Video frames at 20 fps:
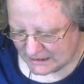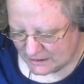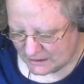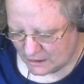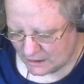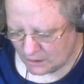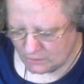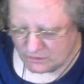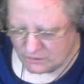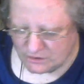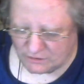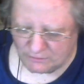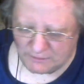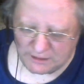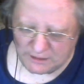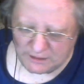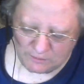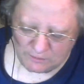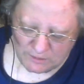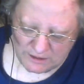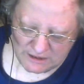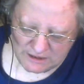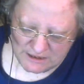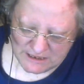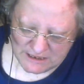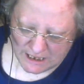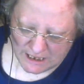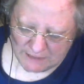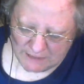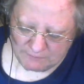oh, do you mean when
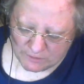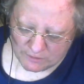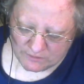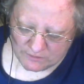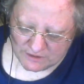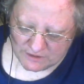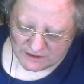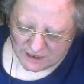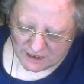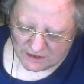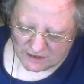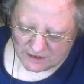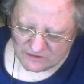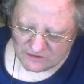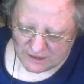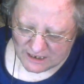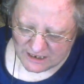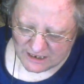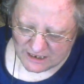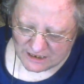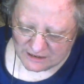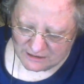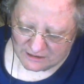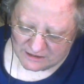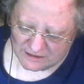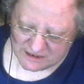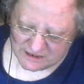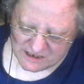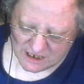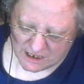Dad broke the tennis racket
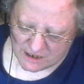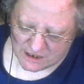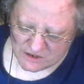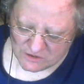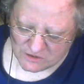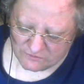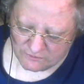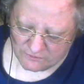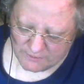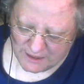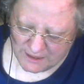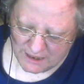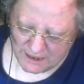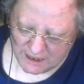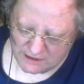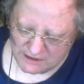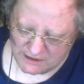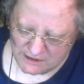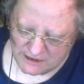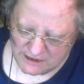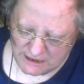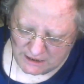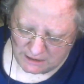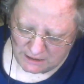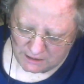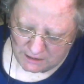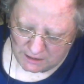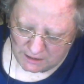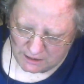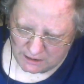and guitars over my head and knee?
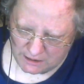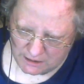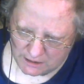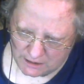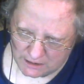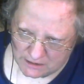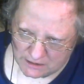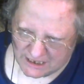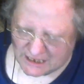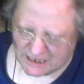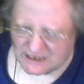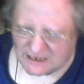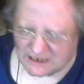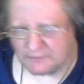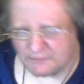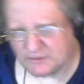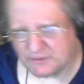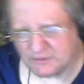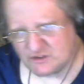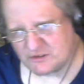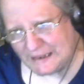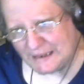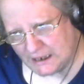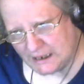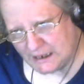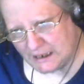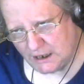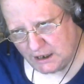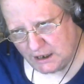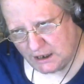That type of
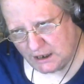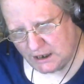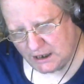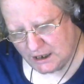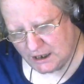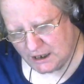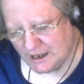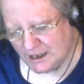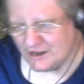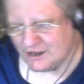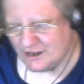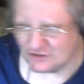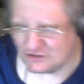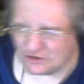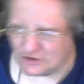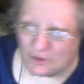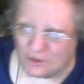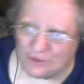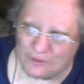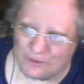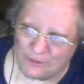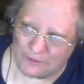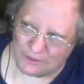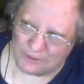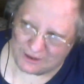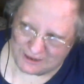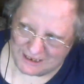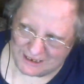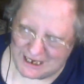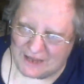spanking? So
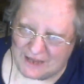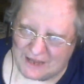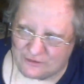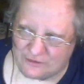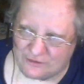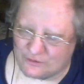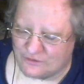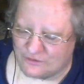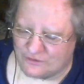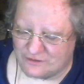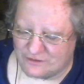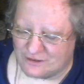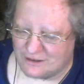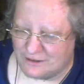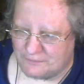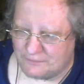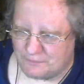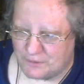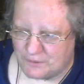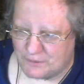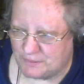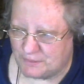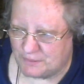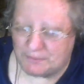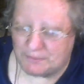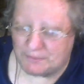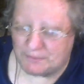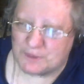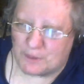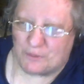yeah, but
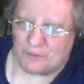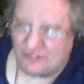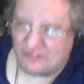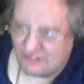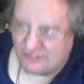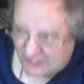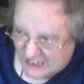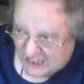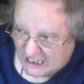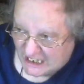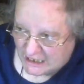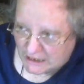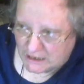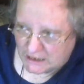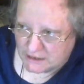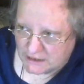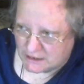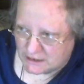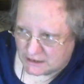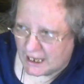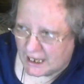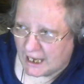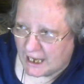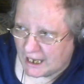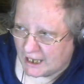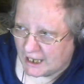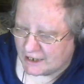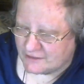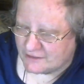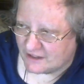people don't think
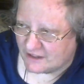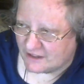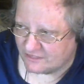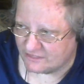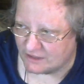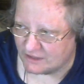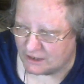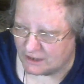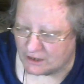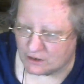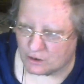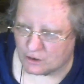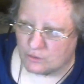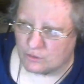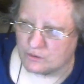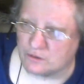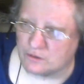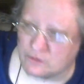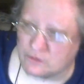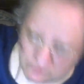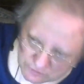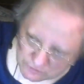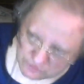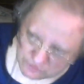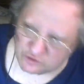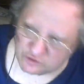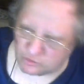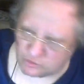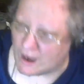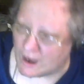that. They think, oh, a little
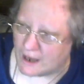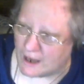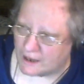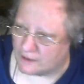swat